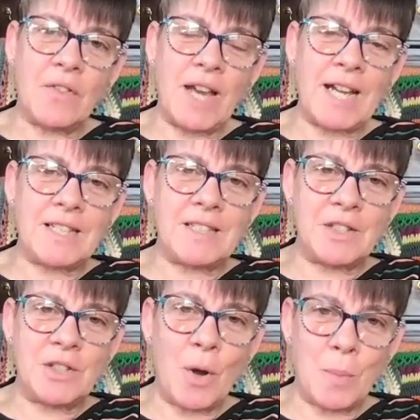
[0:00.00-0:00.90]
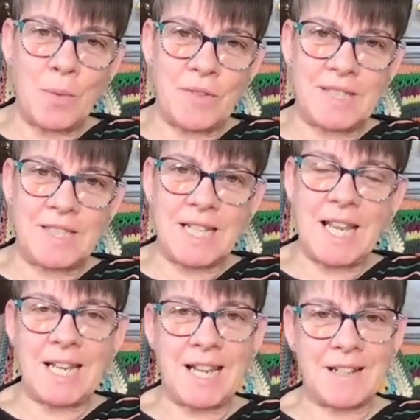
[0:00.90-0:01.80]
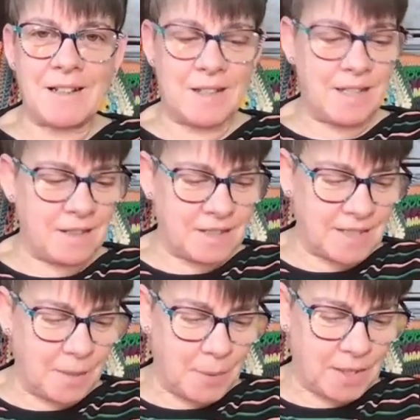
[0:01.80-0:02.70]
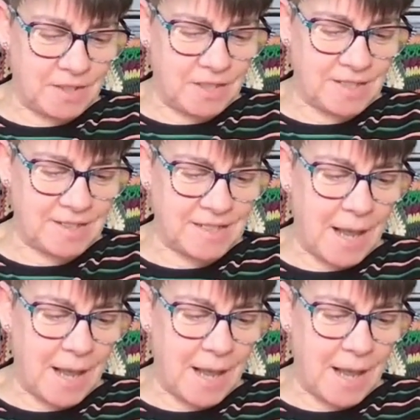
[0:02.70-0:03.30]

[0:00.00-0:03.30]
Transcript: That is the top of a stinging nettle in the summer, just